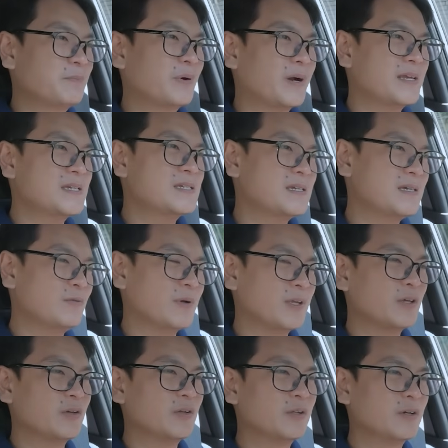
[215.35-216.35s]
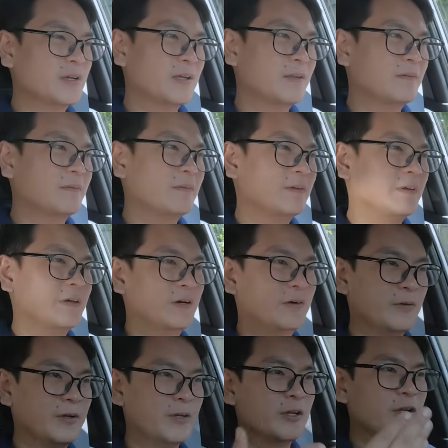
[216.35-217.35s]
pricey when you look at
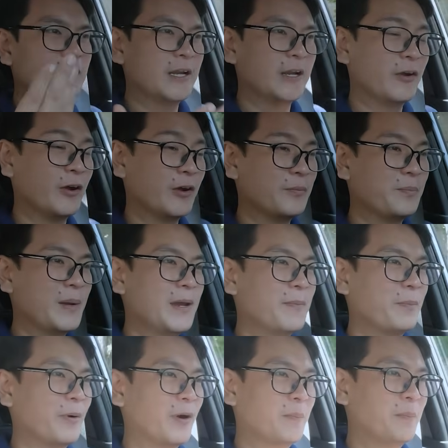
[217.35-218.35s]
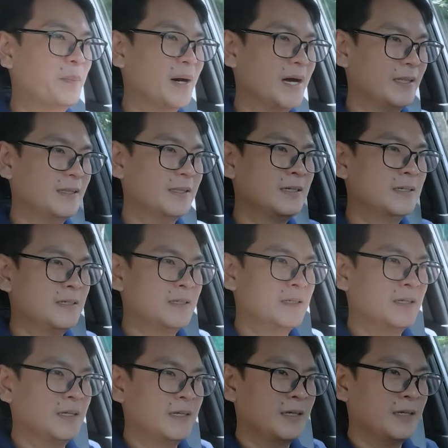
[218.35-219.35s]
it on paper, but
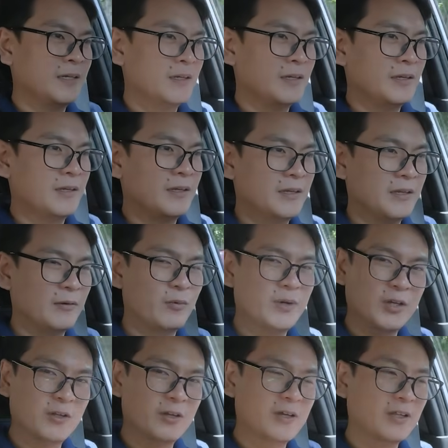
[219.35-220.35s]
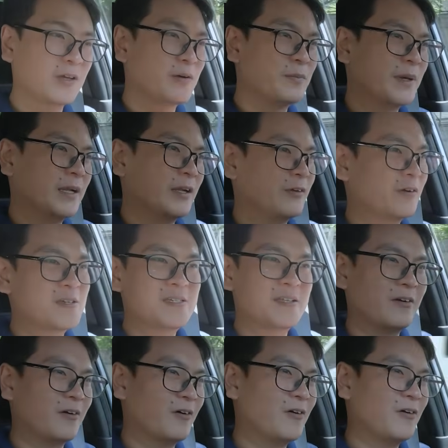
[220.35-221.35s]
when you look at the competitors,
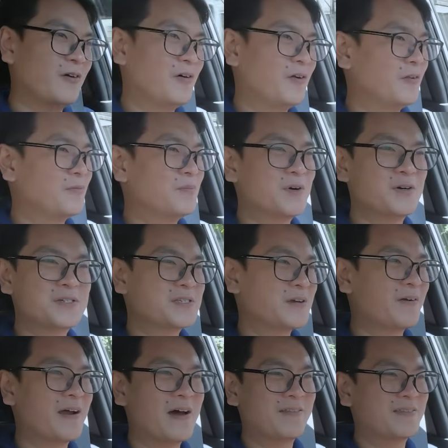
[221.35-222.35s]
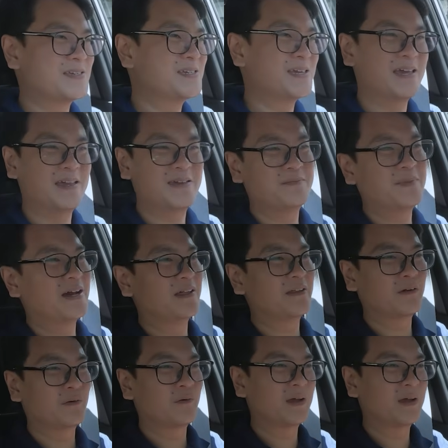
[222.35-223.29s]
they're almost around the same either